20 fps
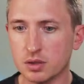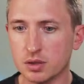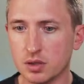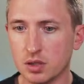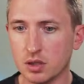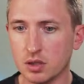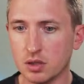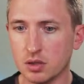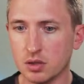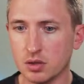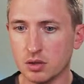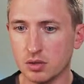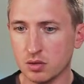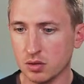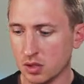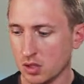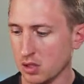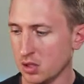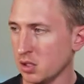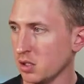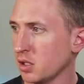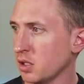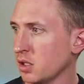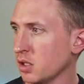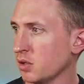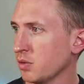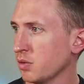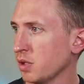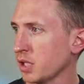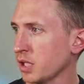So
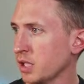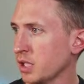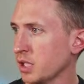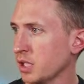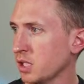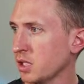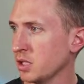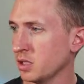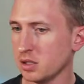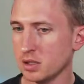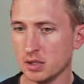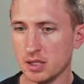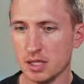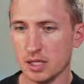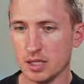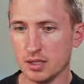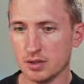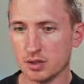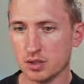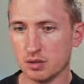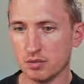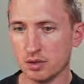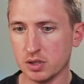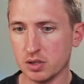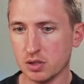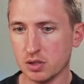it's going to